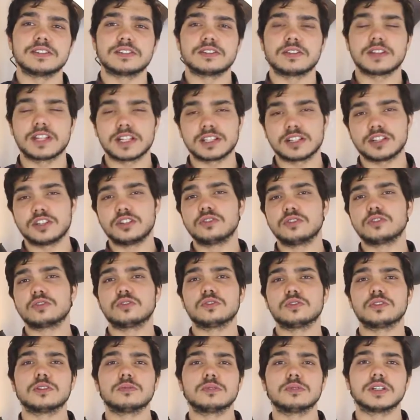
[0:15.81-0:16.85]
So that's a new
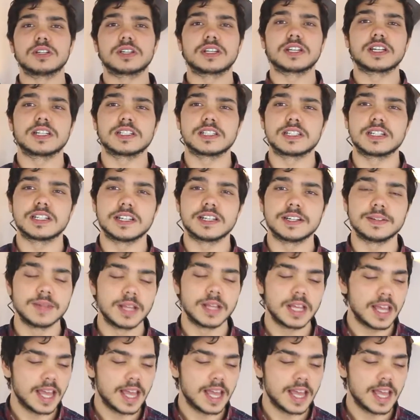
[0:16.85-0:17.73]
chord that we're looking at today.